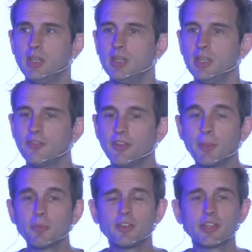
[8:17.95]
if
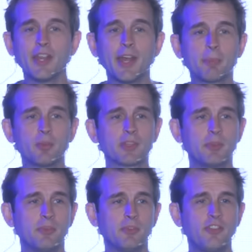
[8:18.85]
Samsung and Apple
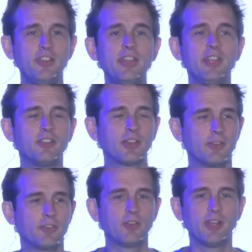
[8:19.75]
can see each
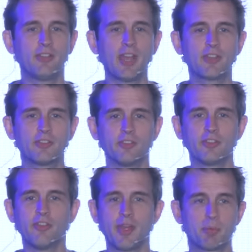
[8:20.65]
other's transactions,
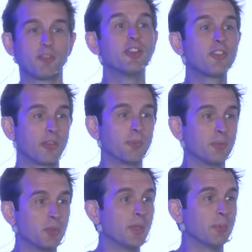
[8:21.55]
then that prevents them from
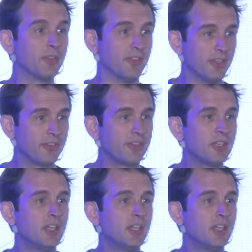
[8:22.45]
doing business.